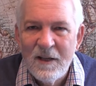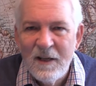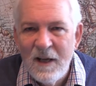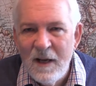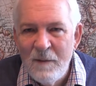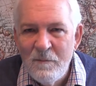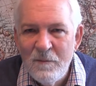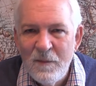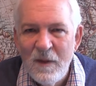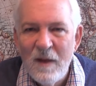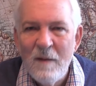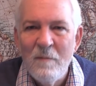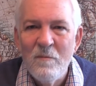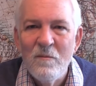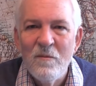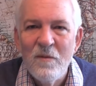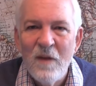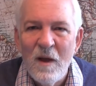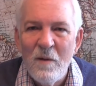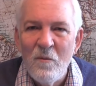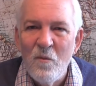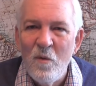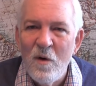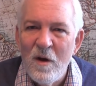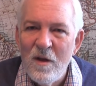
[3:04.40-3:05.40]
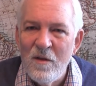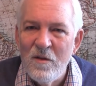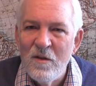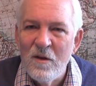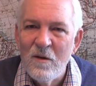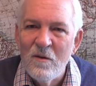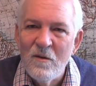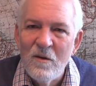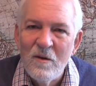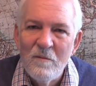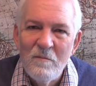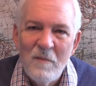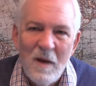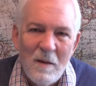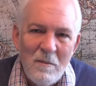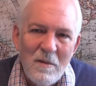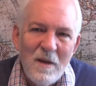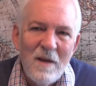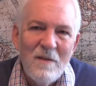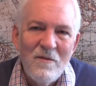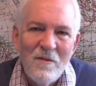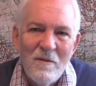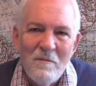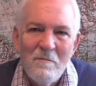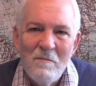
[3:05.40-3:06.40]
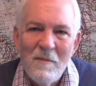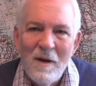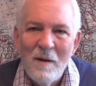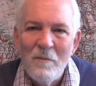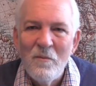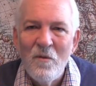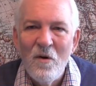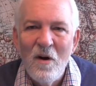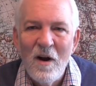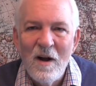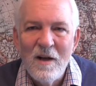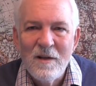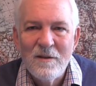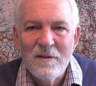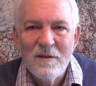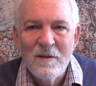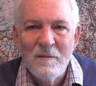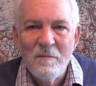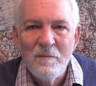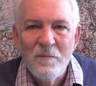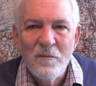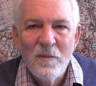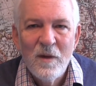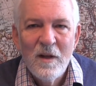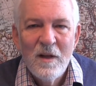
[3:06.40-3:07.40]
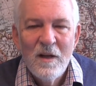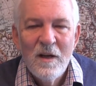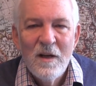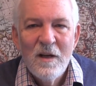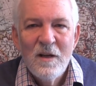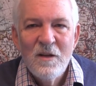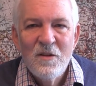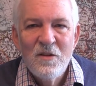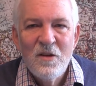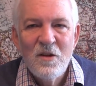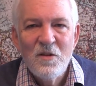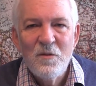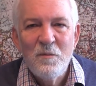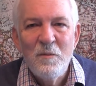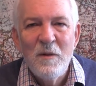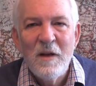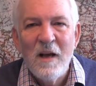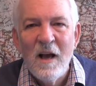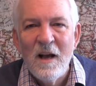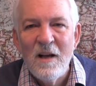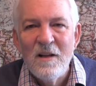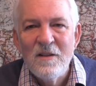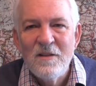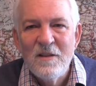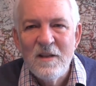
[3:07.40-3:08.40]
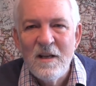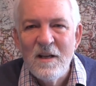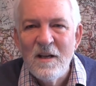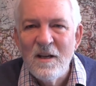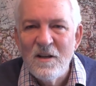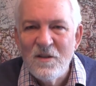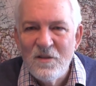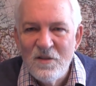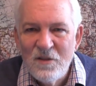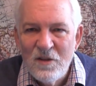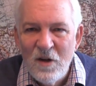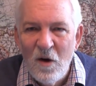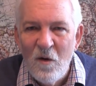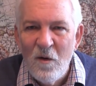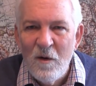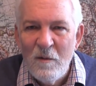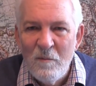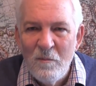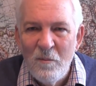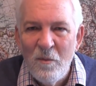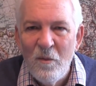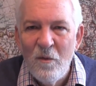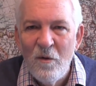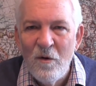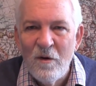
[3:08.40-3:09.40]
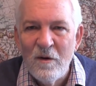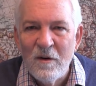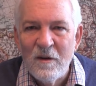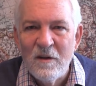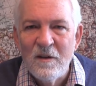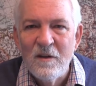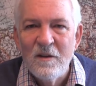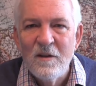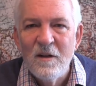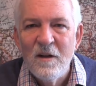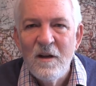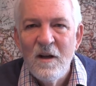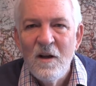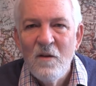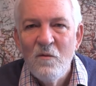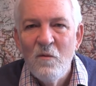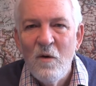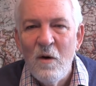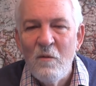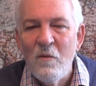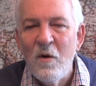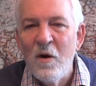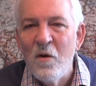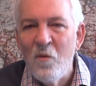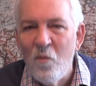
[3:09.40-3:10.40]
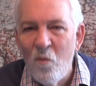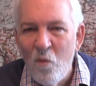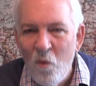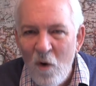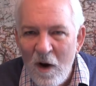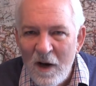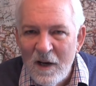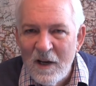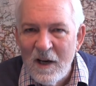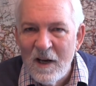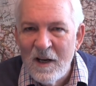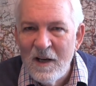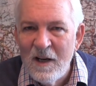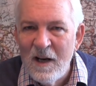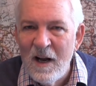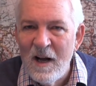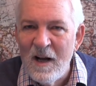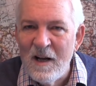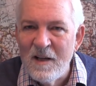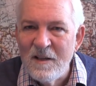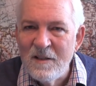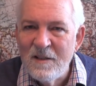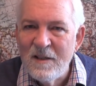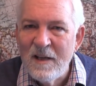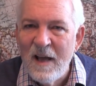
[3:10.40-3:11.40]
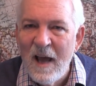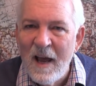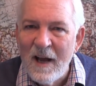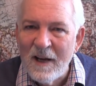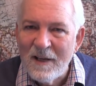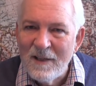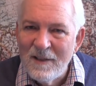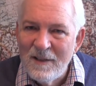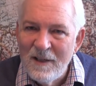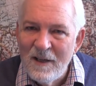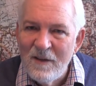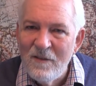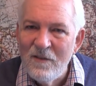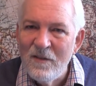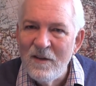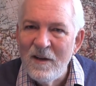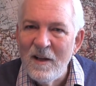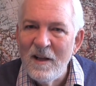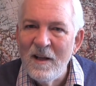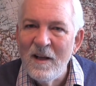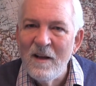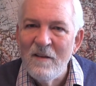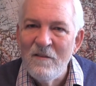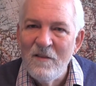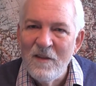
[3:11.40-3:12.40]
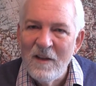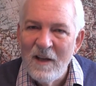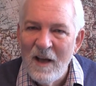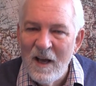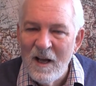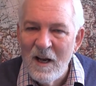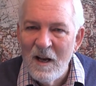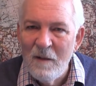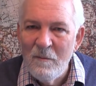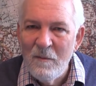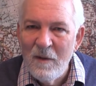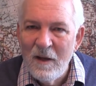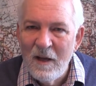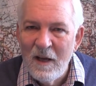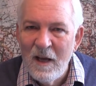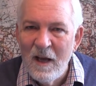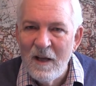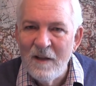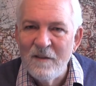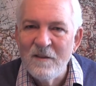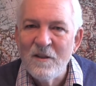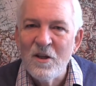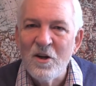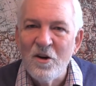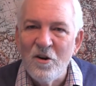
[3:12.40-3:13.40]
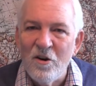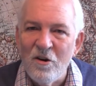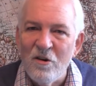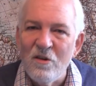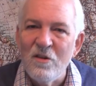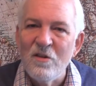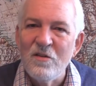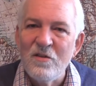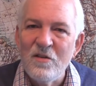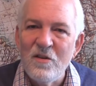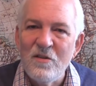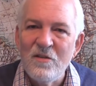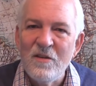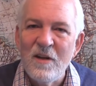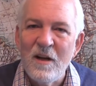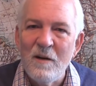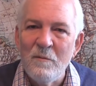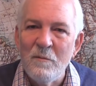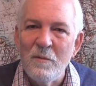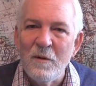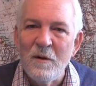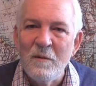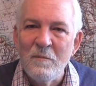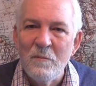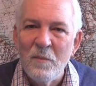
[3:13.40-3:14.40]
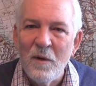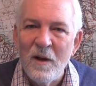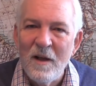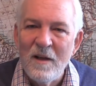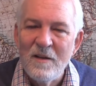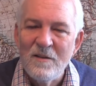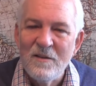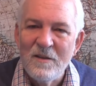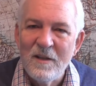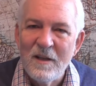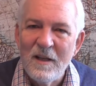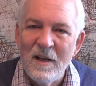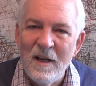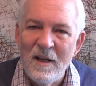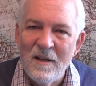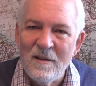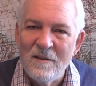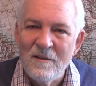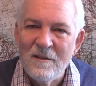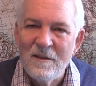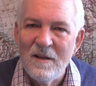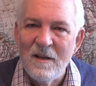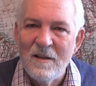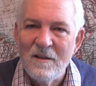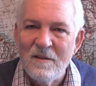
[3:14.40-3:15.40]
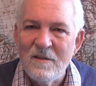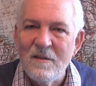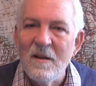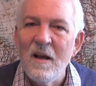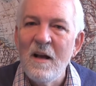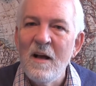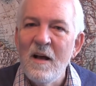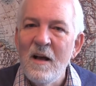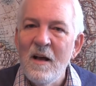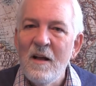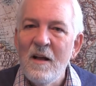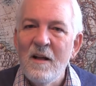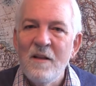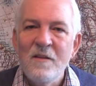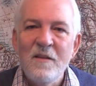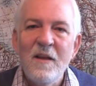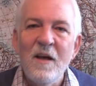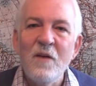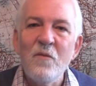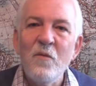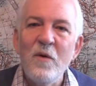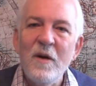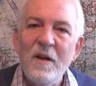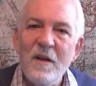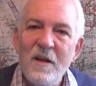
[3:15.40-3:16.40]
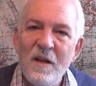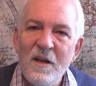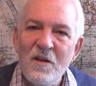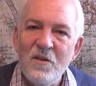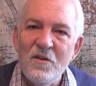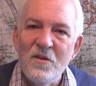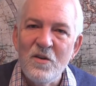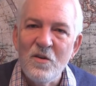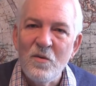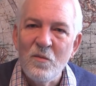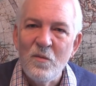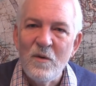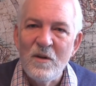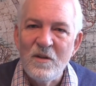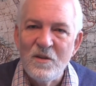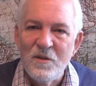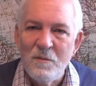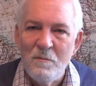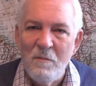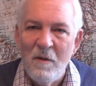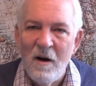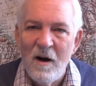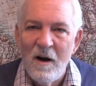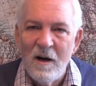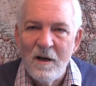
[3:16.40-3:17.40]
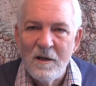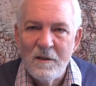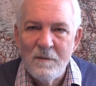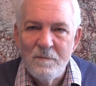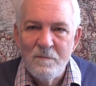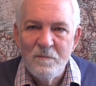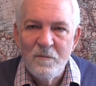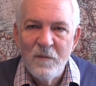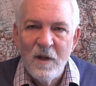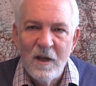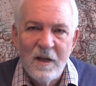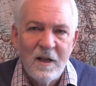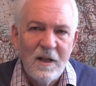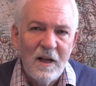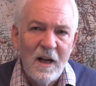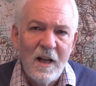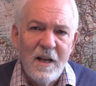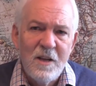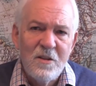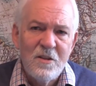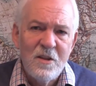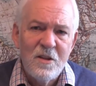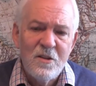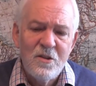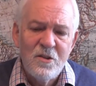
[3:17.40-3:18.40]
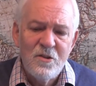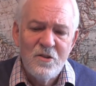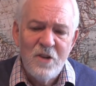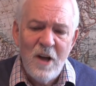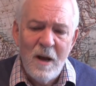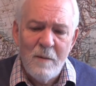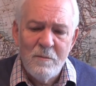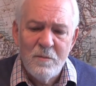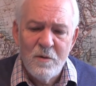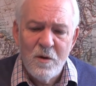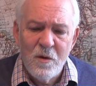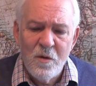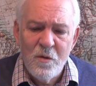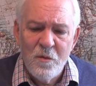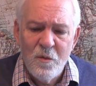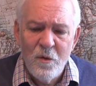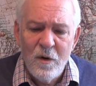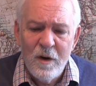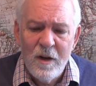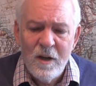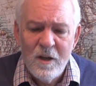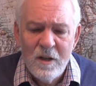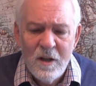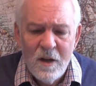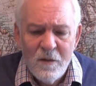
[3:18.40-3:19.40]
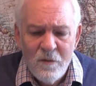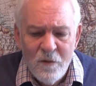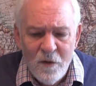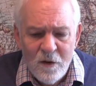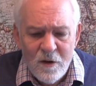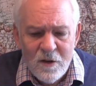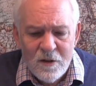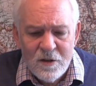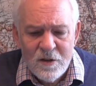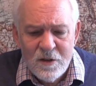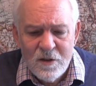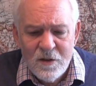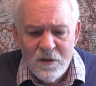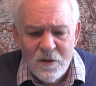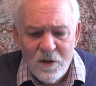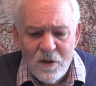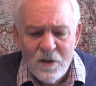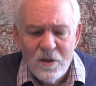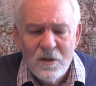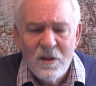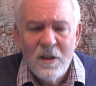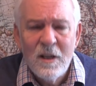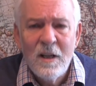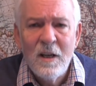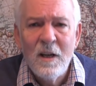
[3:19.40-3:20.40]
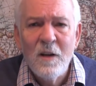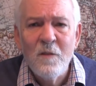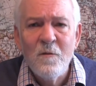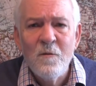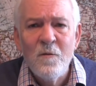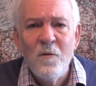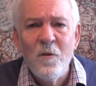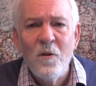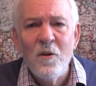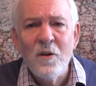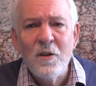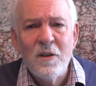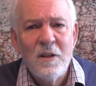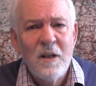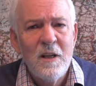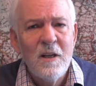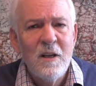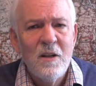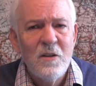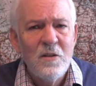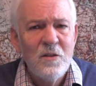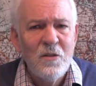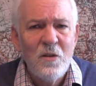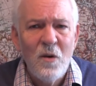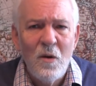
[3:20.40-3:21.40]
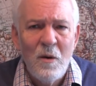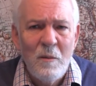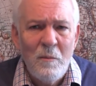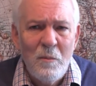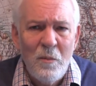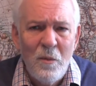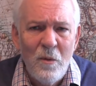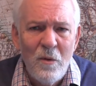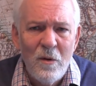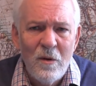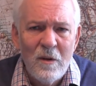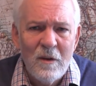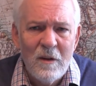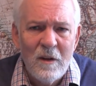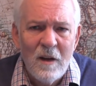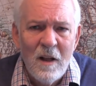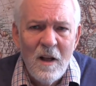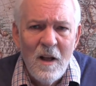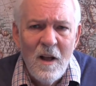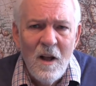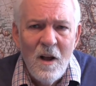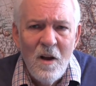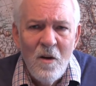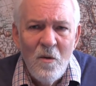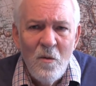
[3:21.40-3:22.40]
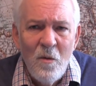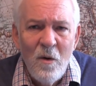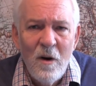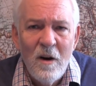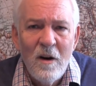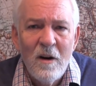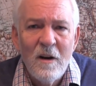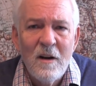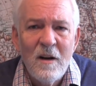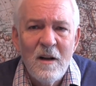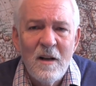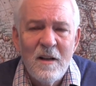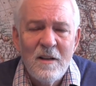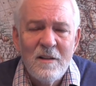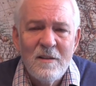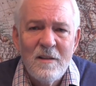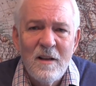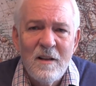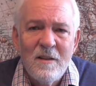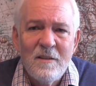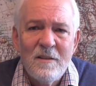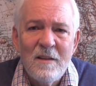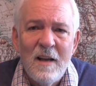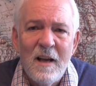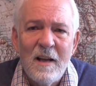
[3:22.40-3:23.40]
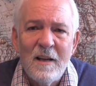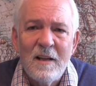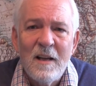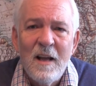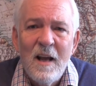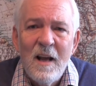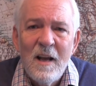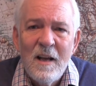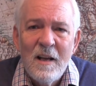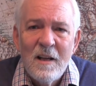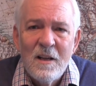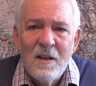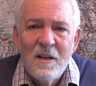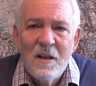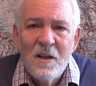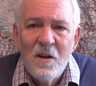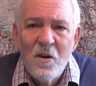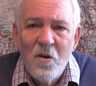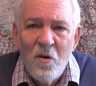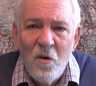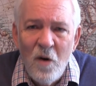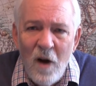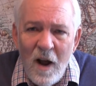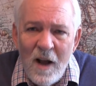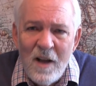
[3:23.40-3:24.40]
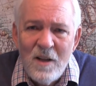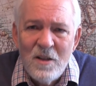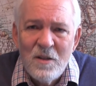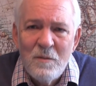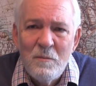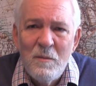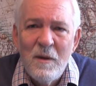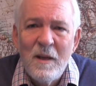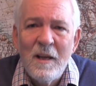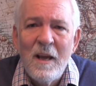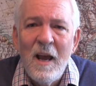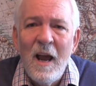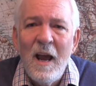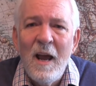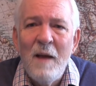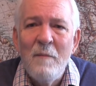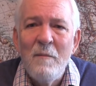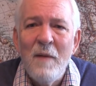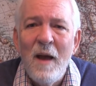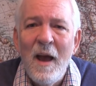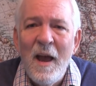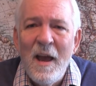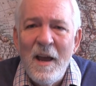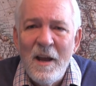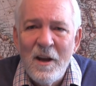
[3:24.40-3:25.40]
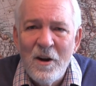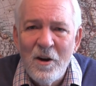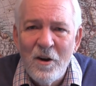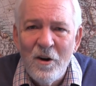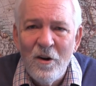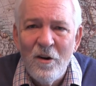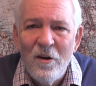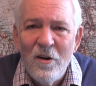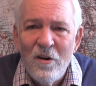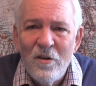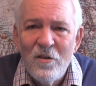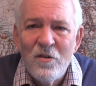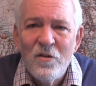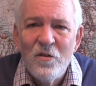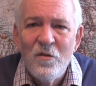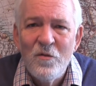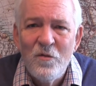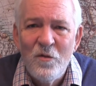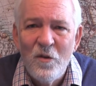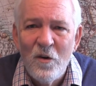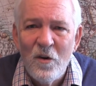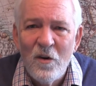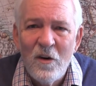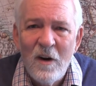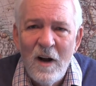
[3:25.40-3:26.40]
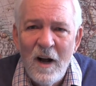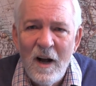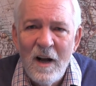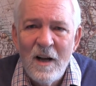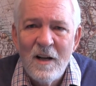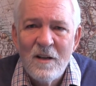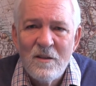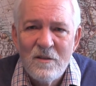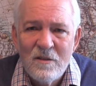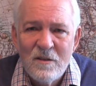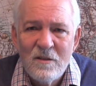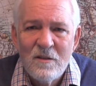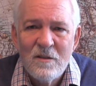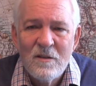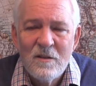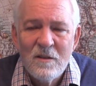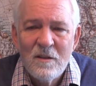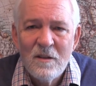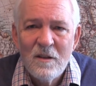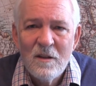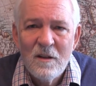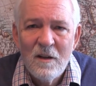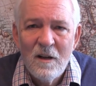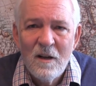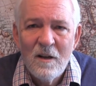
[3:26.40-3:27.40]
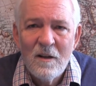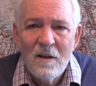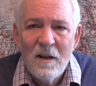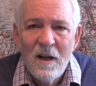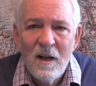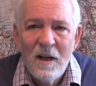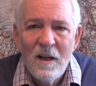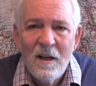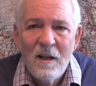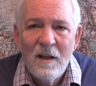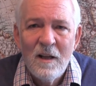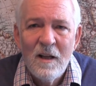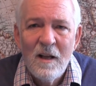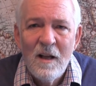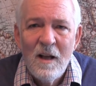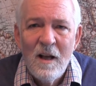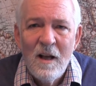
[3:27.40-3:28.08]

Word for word: keep them with you, maybe even memorize them, just because it is so important when we recognize the activity of the enemy and curses that have been placed against us, then we need to respond. In Galatians chapter 3, verses 13 and 14 is so important, where it says that Christ became a curse for us, okay?